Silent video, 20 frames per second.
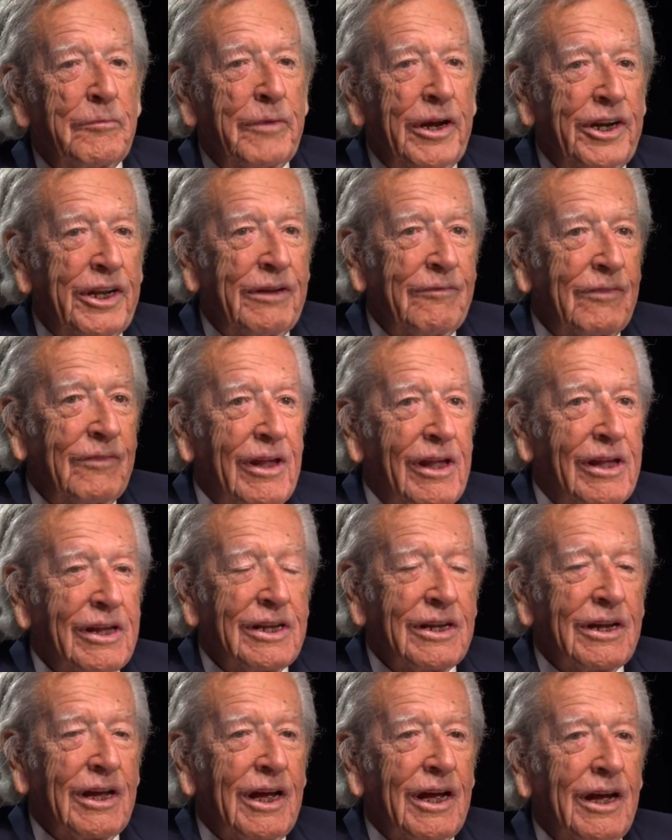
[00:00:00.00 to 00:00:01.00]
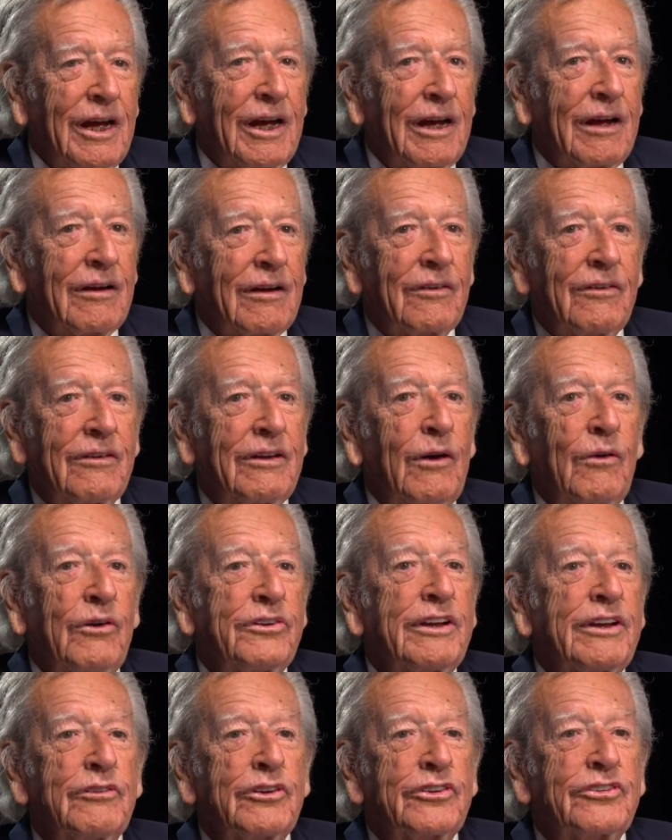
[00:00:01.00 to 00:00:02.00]
met him. No
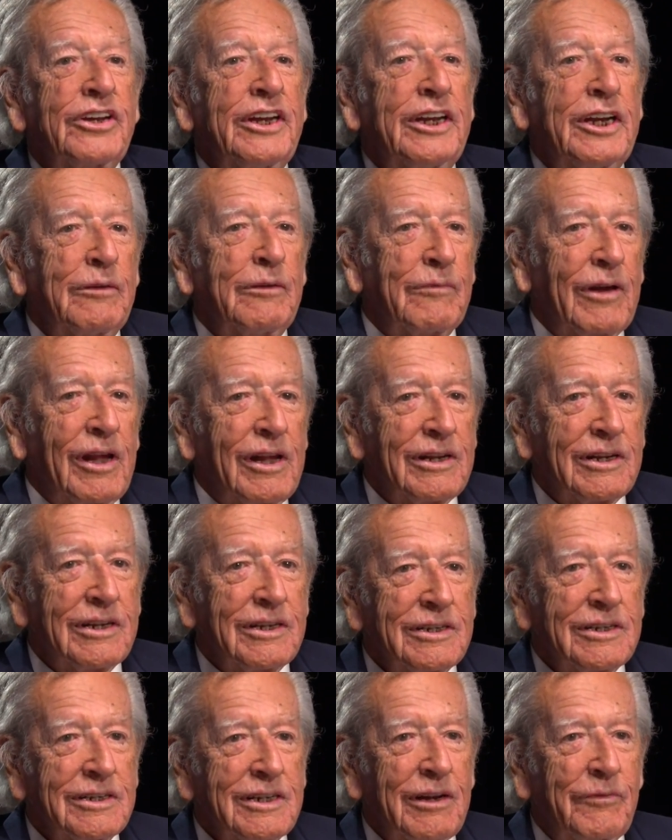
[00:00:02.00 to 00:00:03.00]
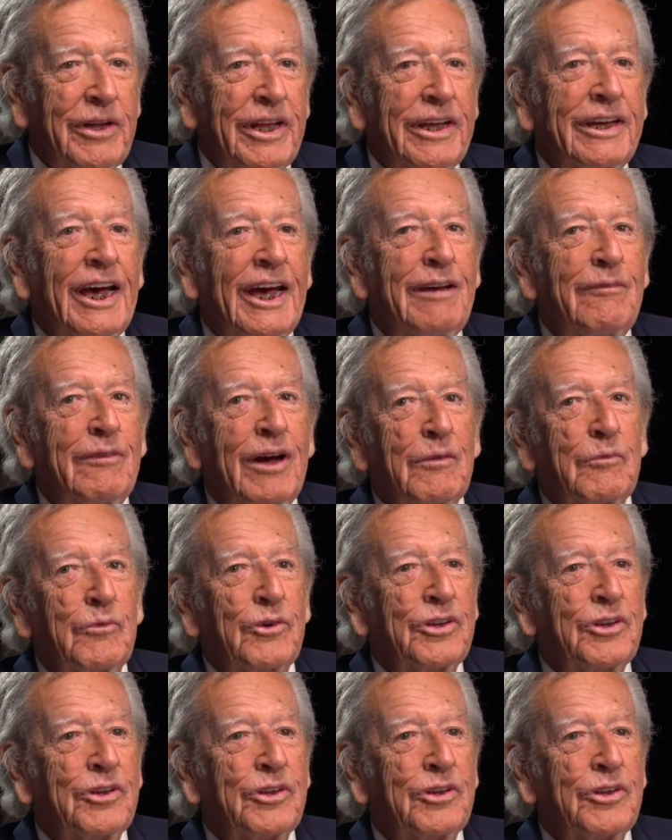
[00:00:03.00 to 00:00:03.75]
one's ever seen him. I mean, he came up